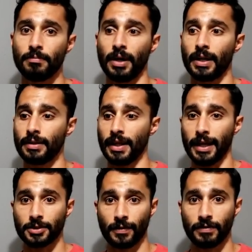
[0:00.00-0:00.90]
but the
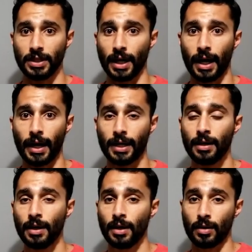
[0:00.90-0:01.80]
H59
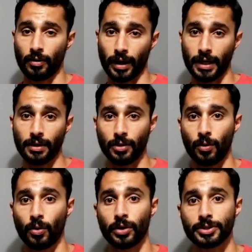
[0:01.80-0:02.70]
or any of the
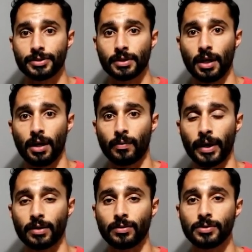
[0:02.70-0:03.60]
Horus uh,
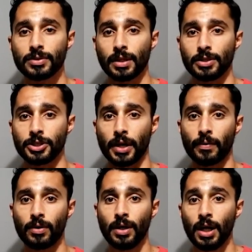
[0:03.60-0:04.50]
reticles in
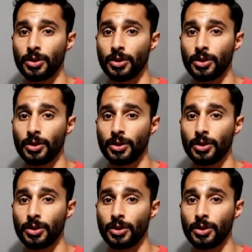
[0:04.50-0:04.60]
general,